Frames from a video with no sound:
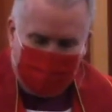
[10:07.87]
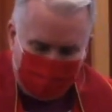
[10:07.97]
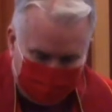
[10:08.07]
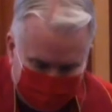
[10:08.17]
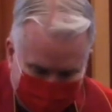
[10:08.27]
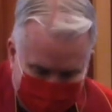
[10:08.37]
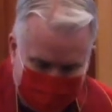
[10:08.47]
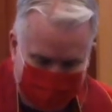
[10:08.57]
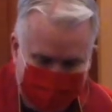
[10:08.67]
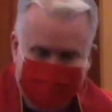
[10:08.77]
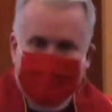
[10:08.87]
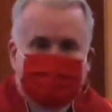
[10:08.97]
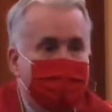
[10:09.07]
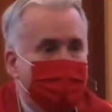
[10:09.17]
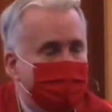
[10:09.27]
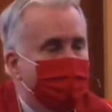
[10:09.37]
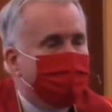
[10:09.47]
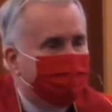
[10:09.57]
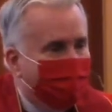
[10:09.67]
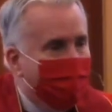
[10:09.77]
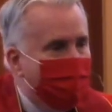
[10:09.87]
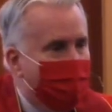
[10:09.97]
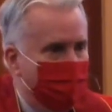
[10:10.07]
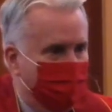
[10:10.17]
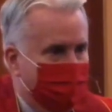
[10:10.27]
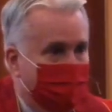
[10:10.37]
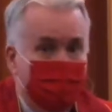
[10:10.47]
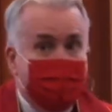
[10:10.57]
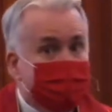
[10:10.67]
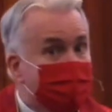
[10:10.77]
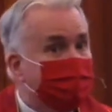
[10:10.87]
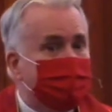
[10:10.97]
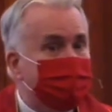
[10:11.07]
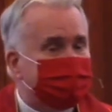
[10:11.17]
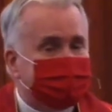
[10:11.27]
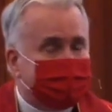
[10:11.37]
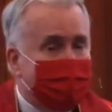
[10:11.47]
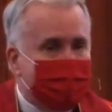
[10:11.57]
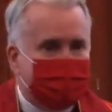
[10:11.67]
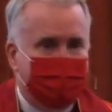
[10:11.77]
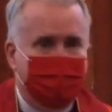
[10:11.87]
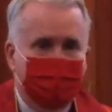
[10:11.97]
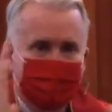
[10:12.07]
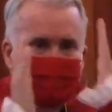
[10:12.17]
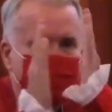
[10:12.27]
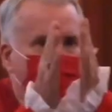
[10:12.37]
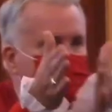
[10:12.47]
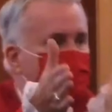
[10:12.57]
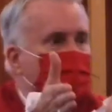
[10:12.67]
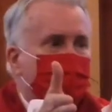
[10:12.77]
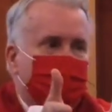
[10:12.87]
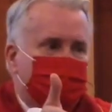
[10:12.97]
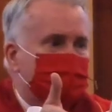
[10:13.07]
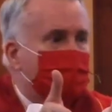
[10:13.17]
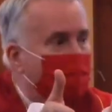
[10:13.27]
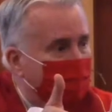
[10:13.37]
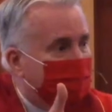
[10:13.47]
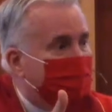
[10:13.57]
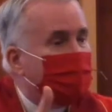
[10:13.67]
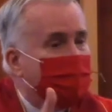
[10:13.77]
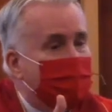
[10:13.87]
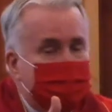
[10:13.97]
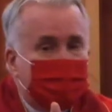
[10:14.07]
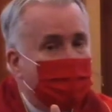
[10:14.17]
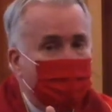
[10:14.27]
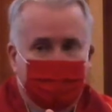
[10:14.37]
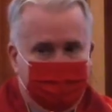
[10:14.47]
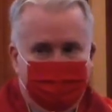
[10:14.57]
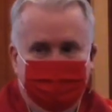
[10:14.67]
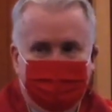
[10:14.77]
plane, not from them, even beside them, but focused knowing that I'm going.